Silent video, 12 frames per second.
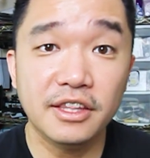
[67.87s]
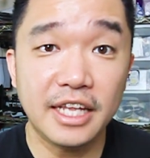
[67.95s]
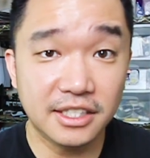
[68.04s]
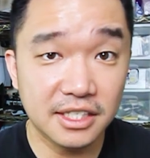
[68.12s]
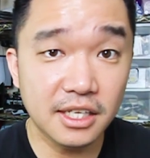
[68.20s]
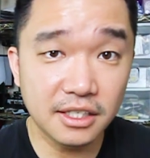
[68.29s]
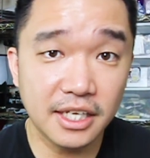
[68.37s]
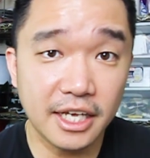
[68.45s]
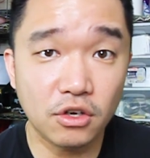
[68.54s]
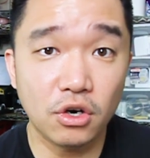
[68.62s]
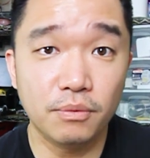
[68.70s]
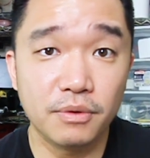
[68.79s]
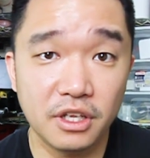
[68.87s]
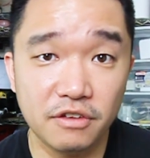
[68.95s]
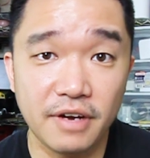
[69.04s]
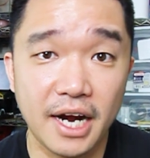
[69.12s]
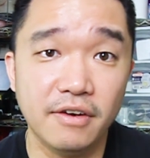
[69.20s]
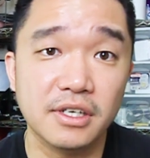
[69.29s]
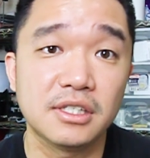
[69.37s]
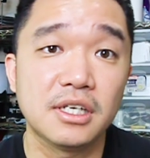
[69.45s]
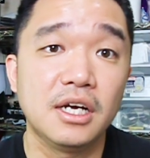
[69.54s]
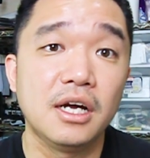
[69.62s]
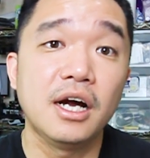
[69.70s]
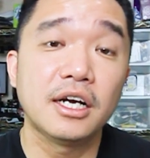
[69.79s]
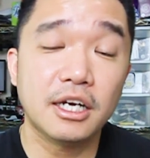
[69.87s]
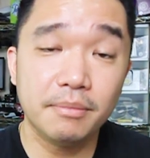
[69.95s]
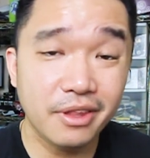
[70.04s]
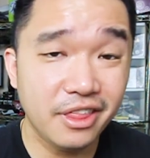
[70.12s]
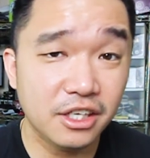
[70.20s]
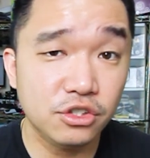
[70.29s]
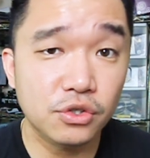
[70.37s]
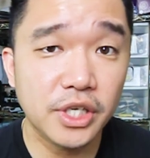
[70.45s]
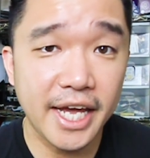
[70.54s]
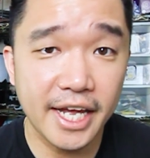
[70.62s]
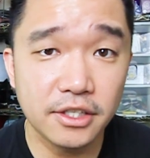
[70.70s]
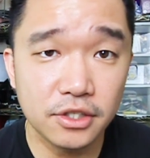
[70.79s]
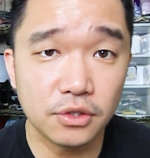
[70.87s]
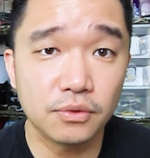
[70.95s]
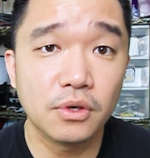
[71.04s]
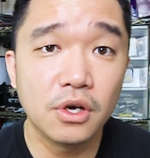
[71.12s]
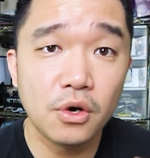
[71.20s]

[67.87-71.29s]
that didn't get caught with this virus, a couple of things you can do.